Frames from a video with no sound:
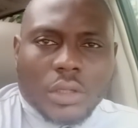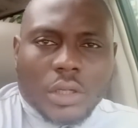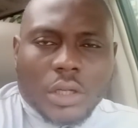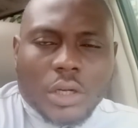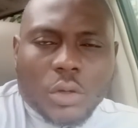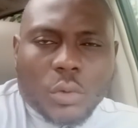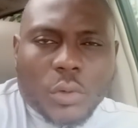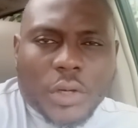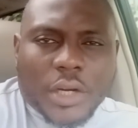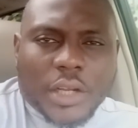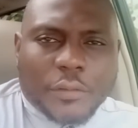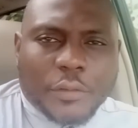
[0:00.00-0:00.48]

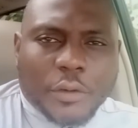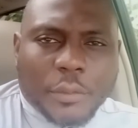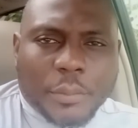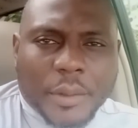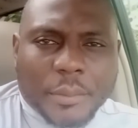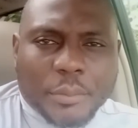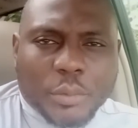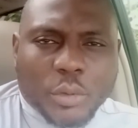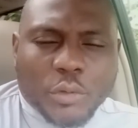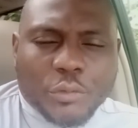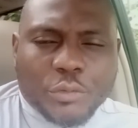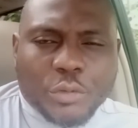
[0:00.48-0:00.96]
Hello, wonderful
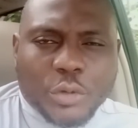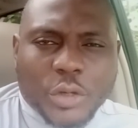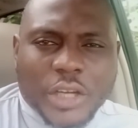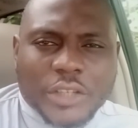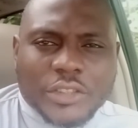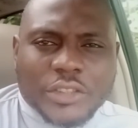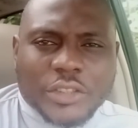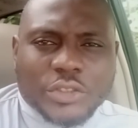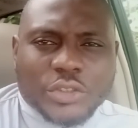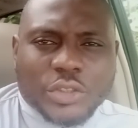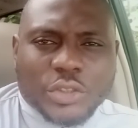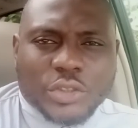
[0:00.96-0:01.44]
people,
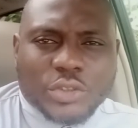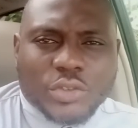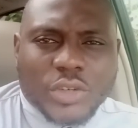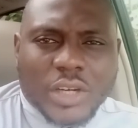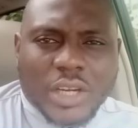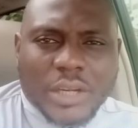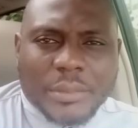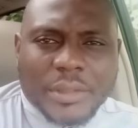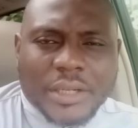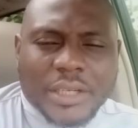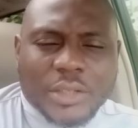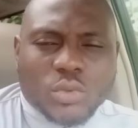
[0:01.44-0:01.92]
viewers and
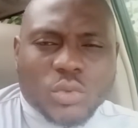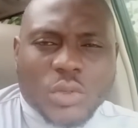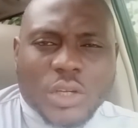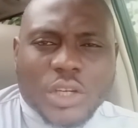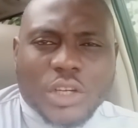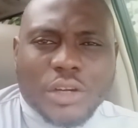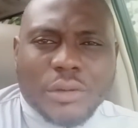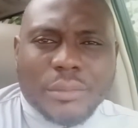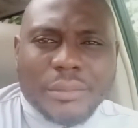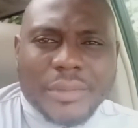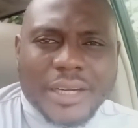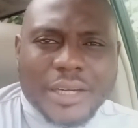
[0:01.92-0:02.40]
subscribers.
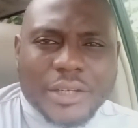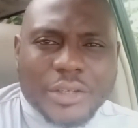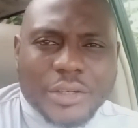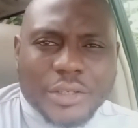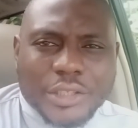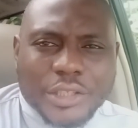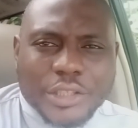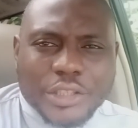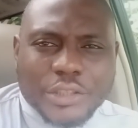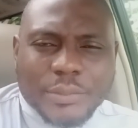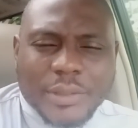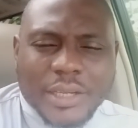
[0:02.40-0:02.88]
Welcome back
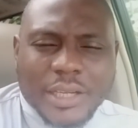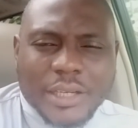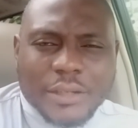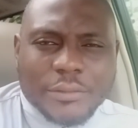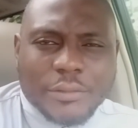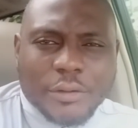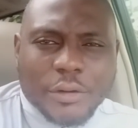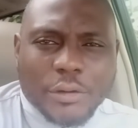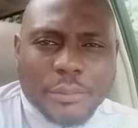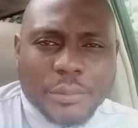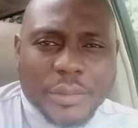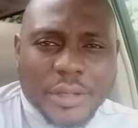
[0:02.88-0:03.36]
on this
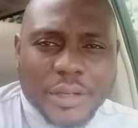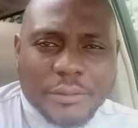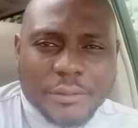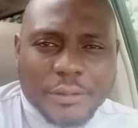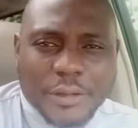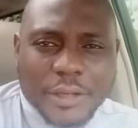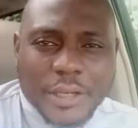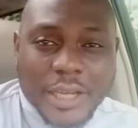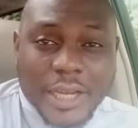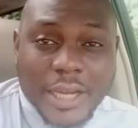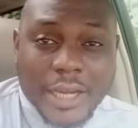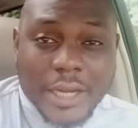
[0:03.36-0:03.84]
platform,
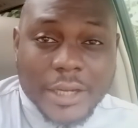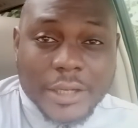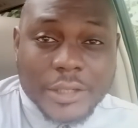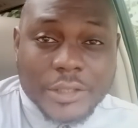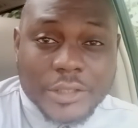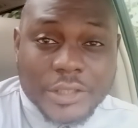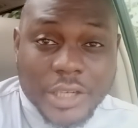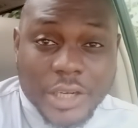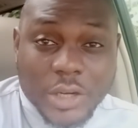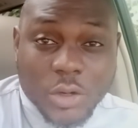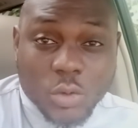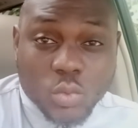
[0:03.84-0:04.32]

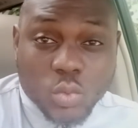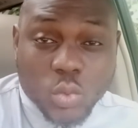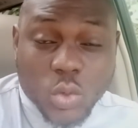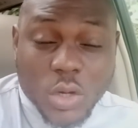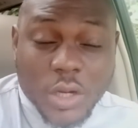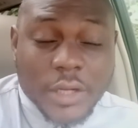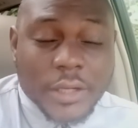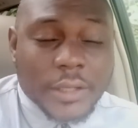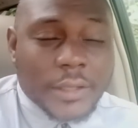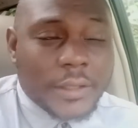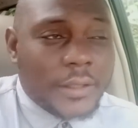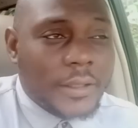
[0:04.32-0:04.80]
BVI Channel
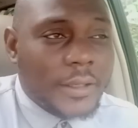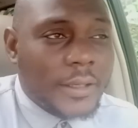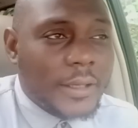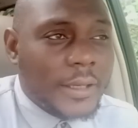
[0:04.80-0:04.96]
1.